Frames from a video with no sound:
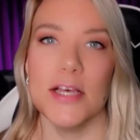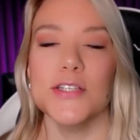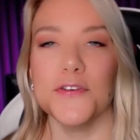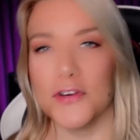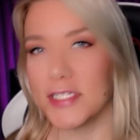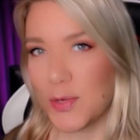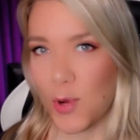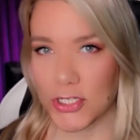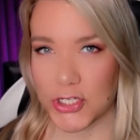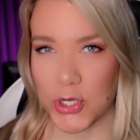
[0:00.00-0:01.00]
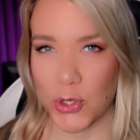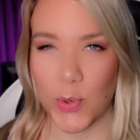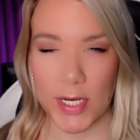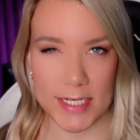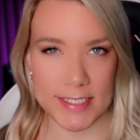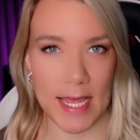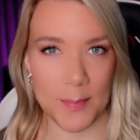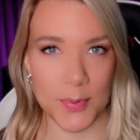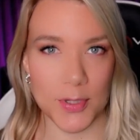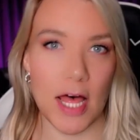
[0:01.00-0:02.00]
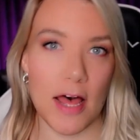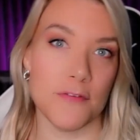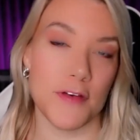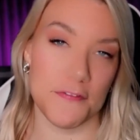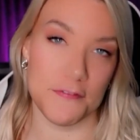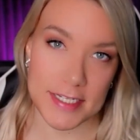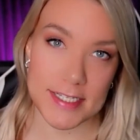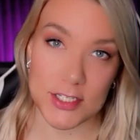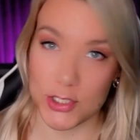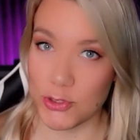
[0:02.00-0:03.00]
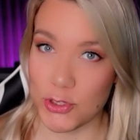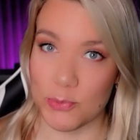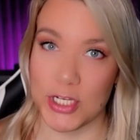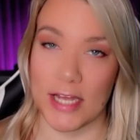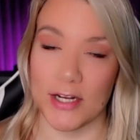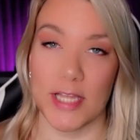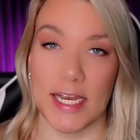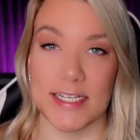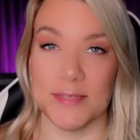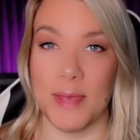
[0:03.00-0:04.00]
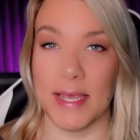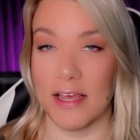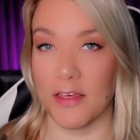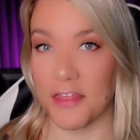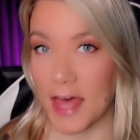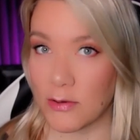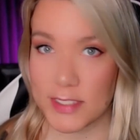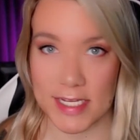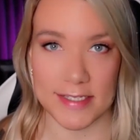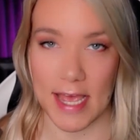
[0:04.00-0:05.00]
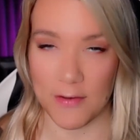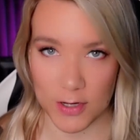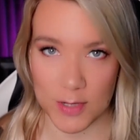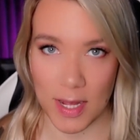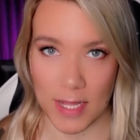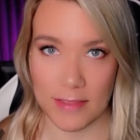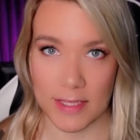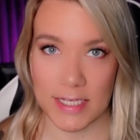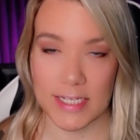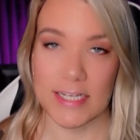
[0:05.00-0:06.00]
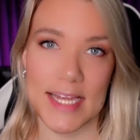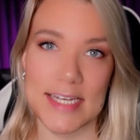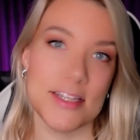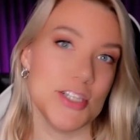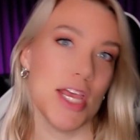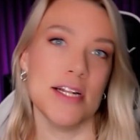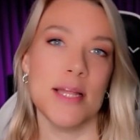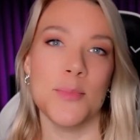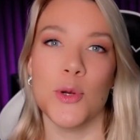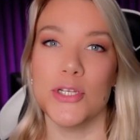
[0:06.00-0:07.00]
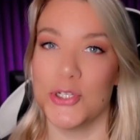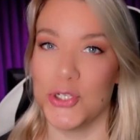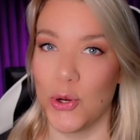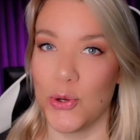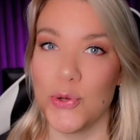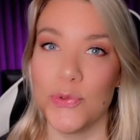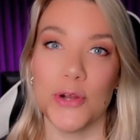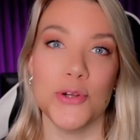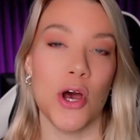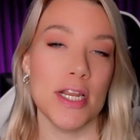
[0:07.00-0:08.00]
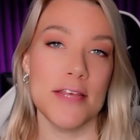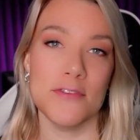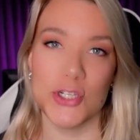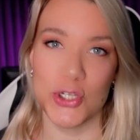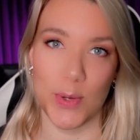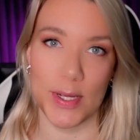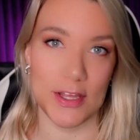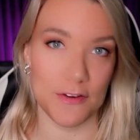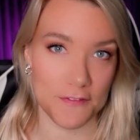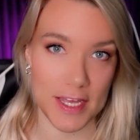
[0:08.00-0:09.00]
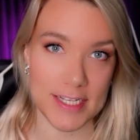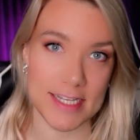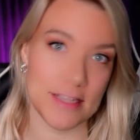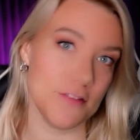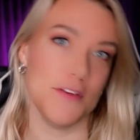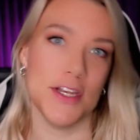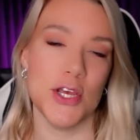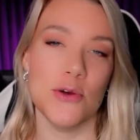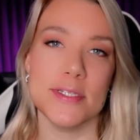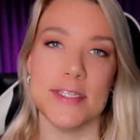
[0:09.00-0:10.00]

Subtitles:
So first I want to show you an example of a faceless YouTube channel that is making thousands every month. And in the channel I'm going to show you, they're not even showing their face in the videos.